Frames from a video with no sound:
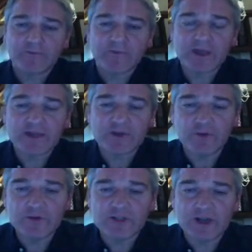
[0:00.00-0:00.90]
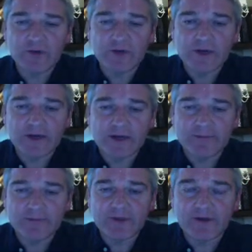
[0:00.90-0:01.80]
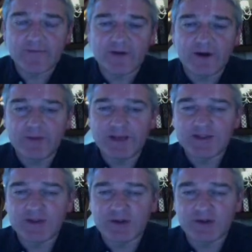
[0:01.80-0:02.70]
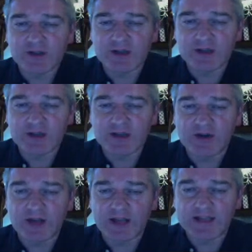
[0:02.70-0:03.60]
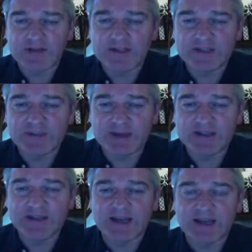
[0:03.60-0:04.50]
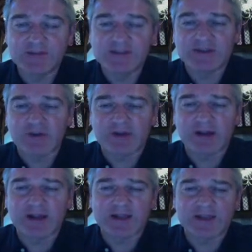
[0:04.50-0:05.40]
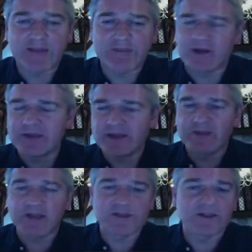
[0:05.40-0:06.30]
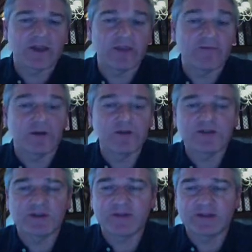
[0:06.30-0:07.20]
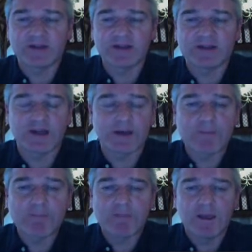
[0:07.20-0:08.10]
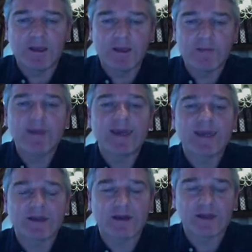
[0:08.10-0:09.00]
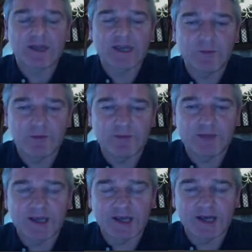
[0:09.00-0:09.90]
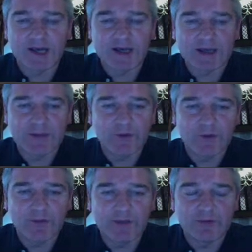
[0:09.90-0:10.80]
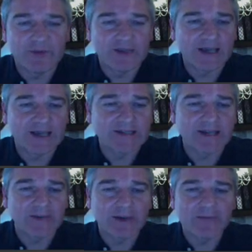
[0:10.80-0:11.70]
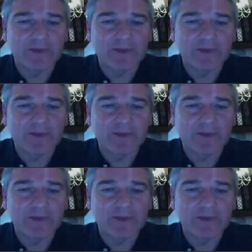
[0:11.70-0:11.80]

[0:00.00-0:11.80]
It's also a file based on connectivity-based elements, so I'm going to click that. But I think that's the default. So if I didn't pick it, I think it would be the case anyway.